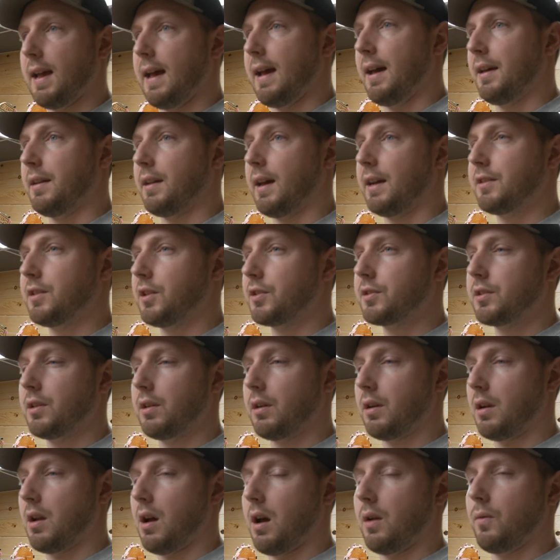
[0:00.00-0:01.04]
and I just
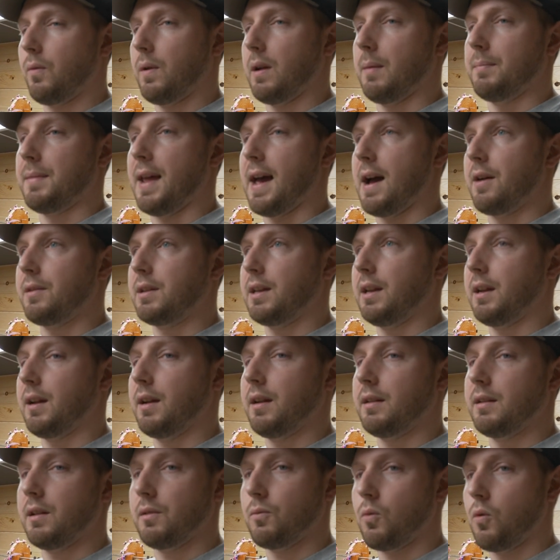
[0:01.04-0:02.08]
turn it on when I'm down
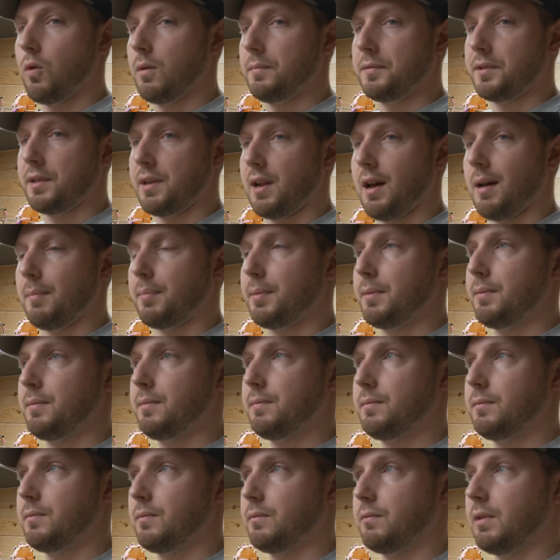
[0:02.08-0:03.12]
here, and it warms it up
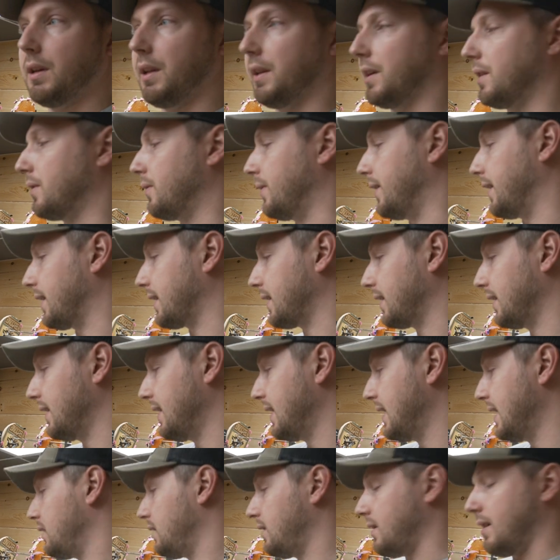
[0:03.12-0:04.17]
really quick.
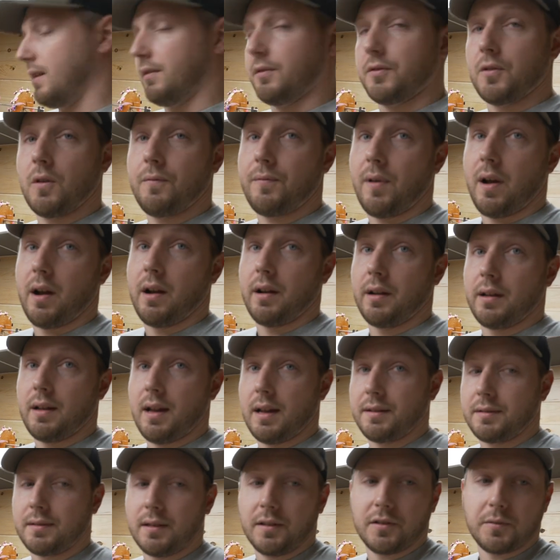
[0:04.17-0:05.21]
And so far,
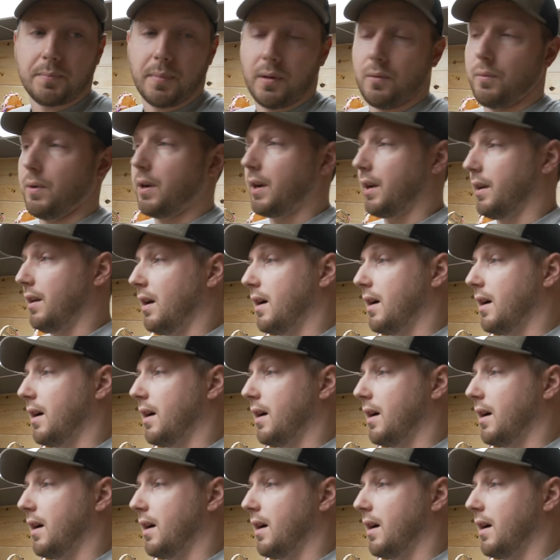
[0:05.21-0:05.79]
it's been working